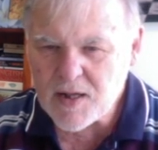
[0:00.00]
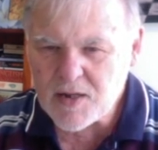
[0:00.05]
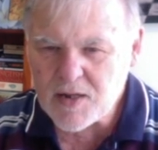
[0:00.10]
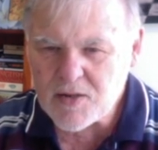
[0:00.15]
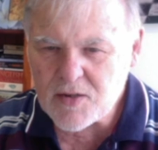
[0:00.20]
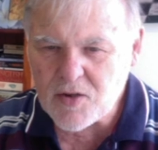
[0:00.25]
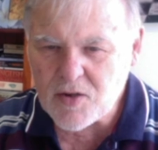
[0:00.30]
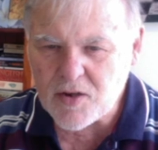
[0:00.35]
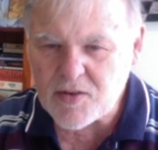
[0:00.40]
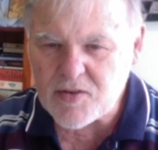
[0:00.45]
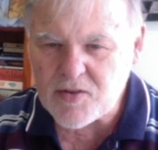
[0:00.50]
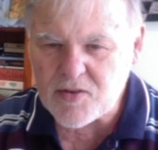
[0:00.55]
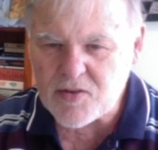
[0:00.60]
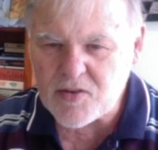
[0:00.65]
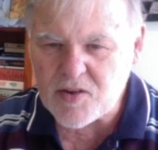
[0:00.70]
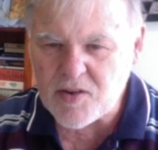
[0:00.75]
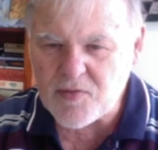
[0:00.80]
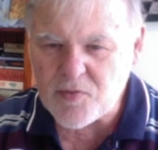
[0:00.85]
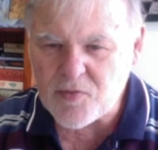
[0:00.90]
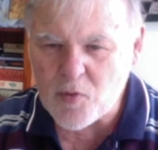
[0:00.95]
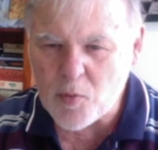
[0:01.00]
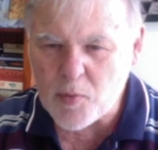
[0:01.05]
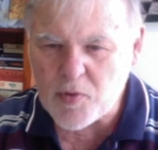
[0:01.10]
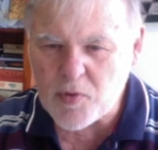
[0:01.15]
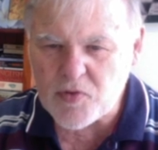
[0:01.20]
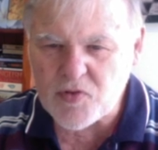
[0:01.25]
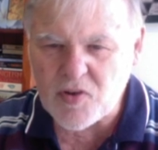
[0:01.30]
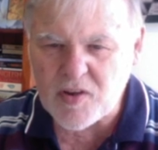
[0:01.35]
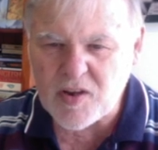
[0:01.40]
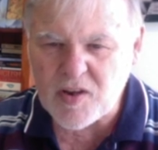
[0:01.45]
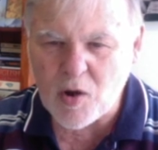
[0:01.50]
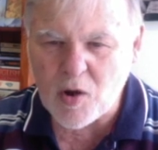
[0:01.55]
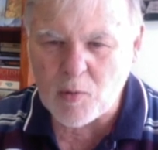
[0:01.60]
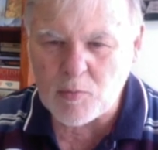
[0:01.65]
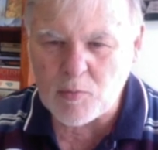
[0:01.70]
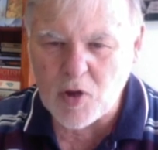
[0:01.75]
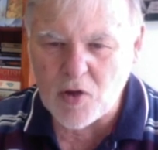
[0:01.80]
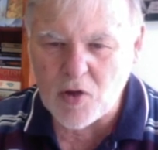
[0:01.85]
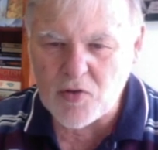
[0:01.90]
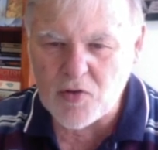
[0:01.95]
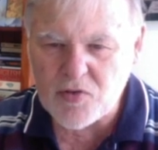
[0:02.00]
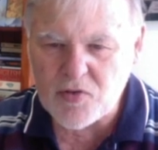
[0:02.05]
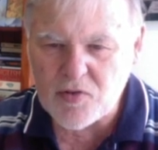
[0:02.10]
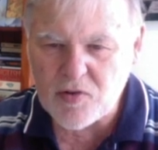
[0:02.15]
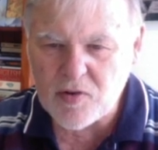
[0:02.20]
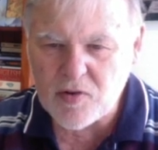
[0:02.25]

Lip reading: Knight to d4 because I know I'm lost.